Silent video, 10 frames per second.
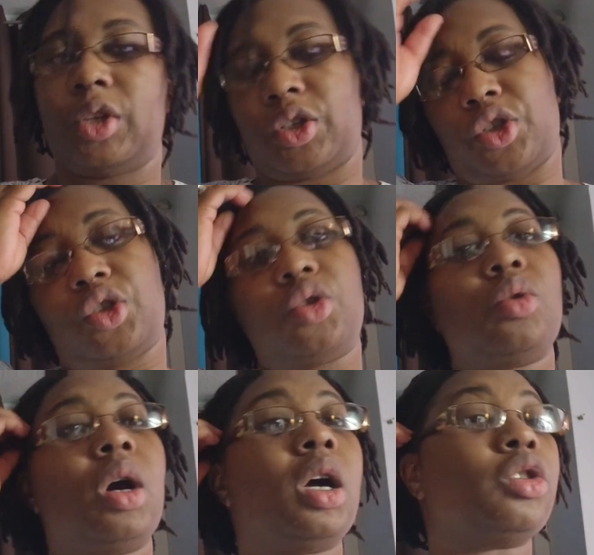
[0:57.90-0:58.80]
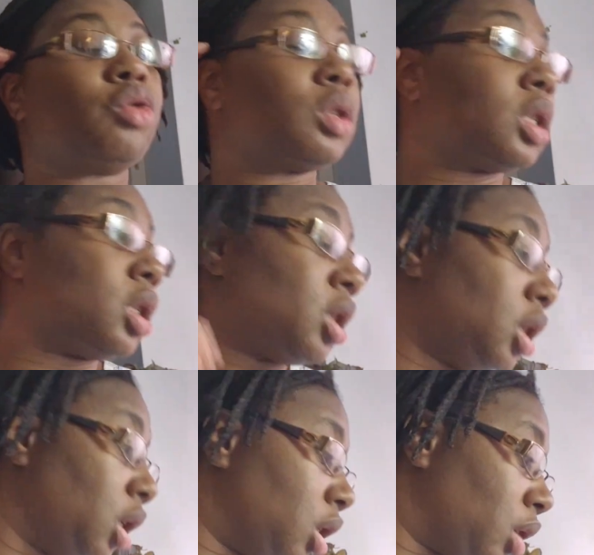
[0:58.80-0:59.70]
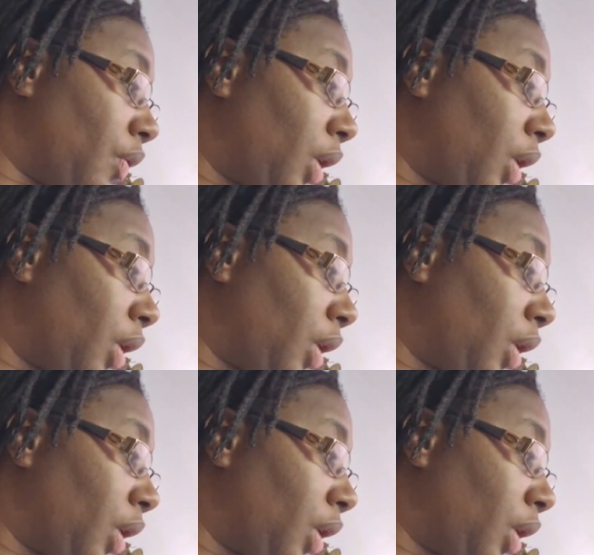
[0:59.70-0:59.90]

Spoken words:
There's 200 seeds of